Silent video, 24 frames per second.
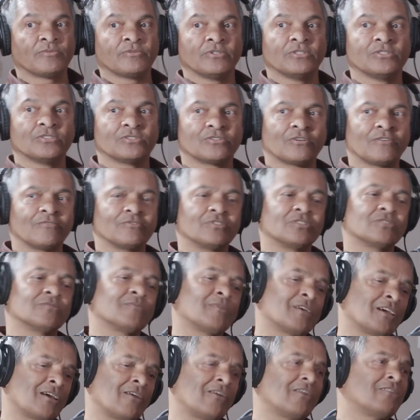police officers
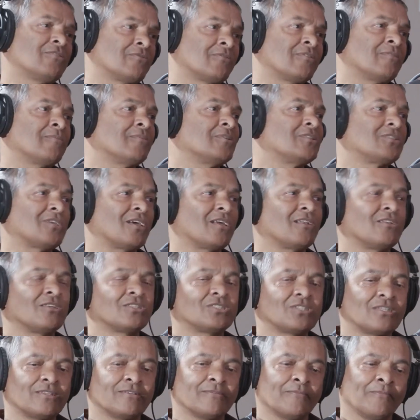by going to them and saying,
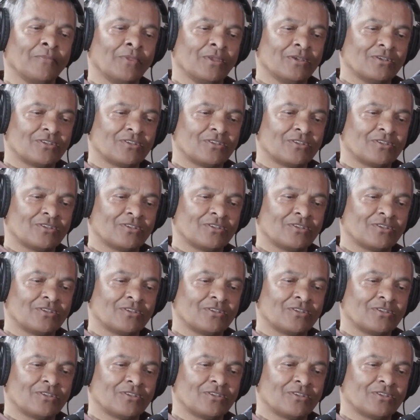listen,